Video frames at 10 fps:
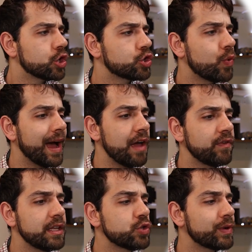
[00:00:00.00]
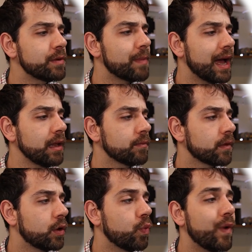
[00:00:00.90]
So have this one in mind.
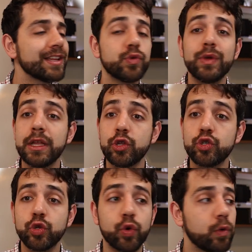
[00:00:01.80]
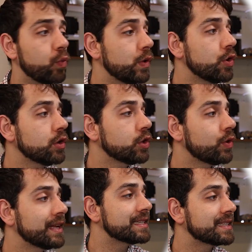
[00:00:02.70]
What we need to do, we're not
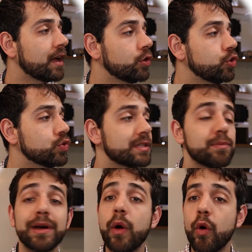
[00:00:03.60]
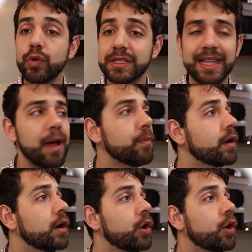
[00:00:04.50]
to install use the manual step,